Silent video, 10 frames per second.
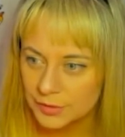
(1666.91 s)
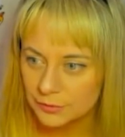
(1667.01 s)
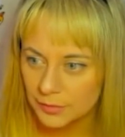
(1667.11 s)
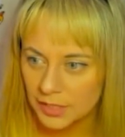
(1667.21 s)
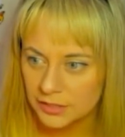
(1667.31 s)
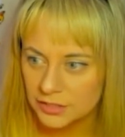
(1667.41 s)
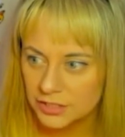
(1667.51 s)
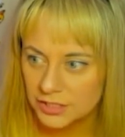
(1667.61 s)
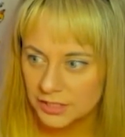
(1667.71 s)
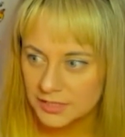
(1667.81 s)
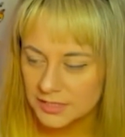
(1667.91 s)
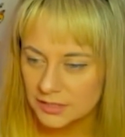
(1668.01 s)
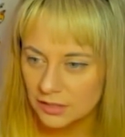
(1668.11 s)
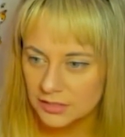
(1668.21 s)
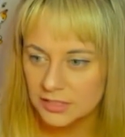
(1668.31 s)
much because it's
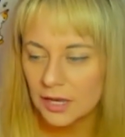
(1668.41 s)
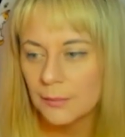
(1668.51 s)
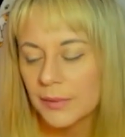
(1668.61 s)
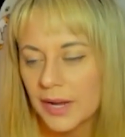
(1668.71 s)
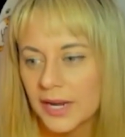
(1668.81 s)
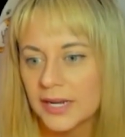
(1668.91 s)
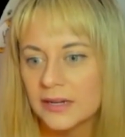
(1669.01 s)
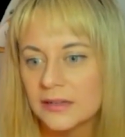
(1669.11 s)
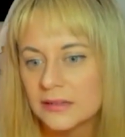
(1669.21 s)
hard to come by.